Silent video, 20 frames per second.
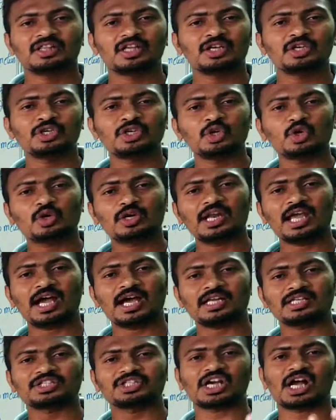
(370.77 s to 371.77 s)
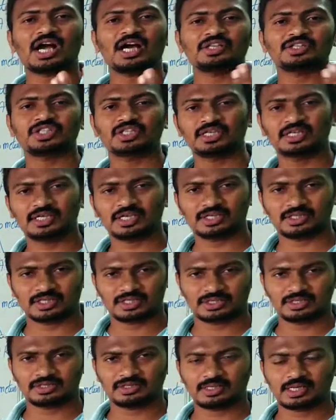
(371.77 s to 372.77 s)
The nuclear charge
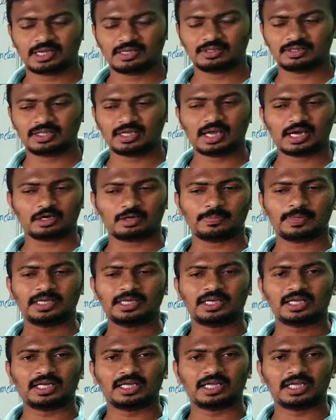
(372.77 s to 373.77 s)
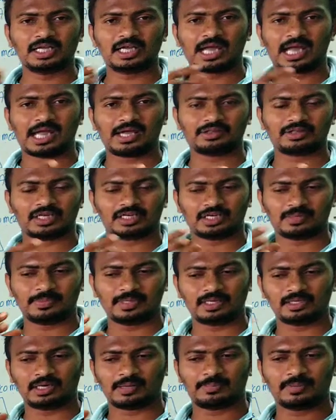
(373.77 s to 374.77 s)
increases. See, automatically as
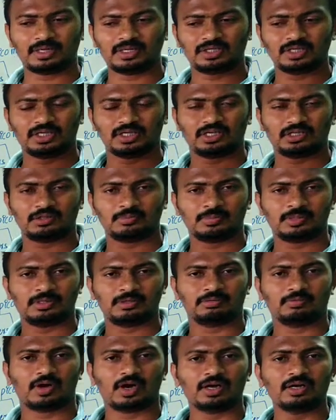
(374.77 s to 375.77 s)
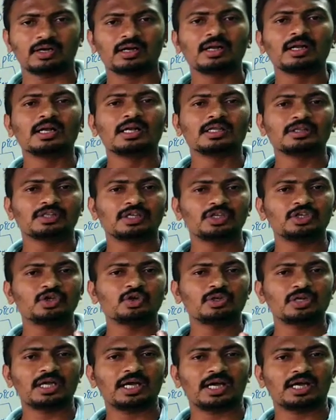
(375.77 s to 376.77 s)
atomic number is increasing means what? The
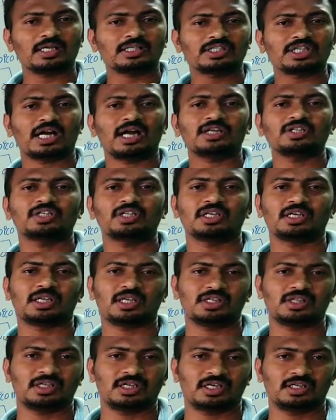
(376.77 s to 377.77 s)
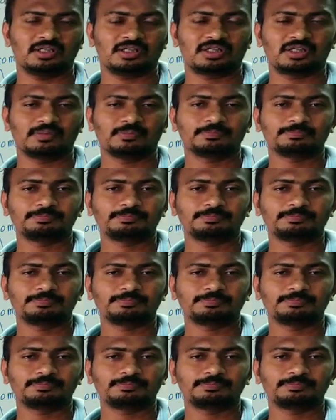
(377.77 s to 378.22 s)
nuclear charge increases.